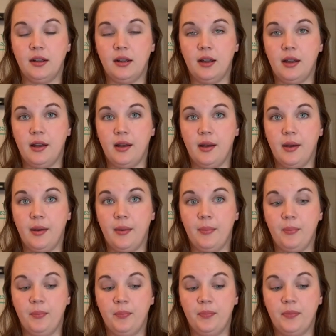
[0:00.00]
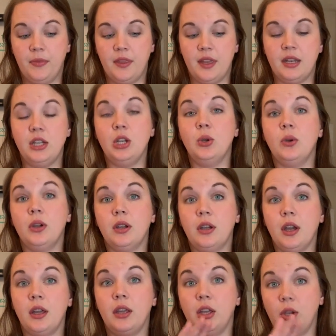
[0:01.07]
um, then you,
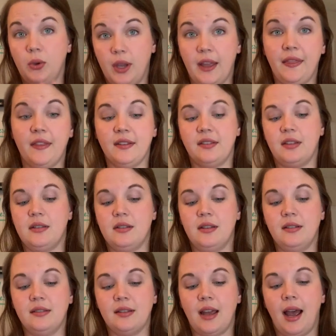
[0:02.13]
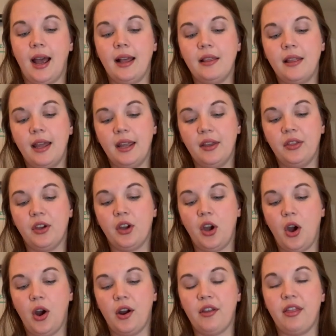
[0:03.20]
you get the sentence, I like the
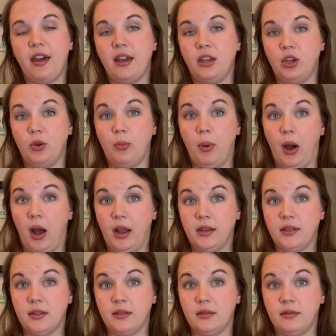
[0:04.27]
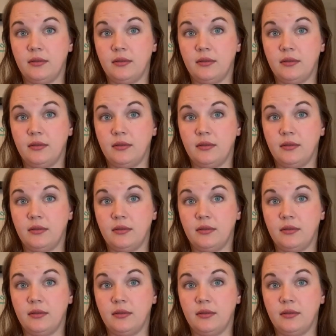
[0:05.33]
car that you bought.